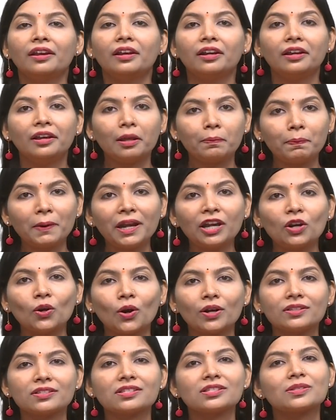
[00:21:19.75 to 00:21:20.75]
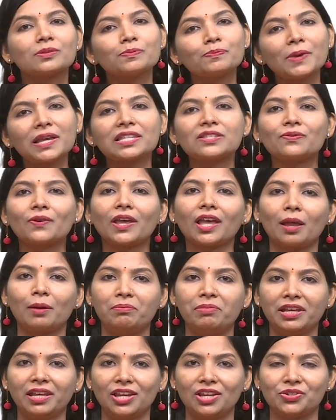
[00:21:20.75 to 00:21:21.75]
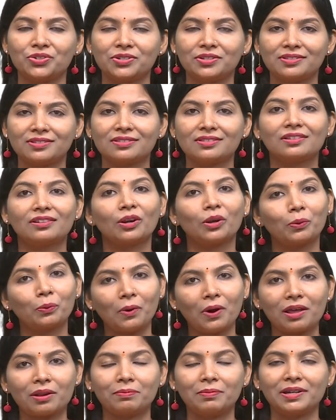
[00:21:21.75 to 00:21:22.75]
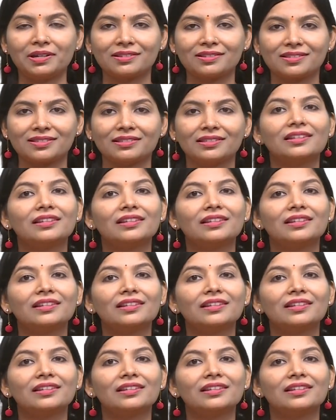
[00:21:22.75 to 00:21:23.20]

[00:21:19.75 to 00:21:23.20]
depend on specific application requirements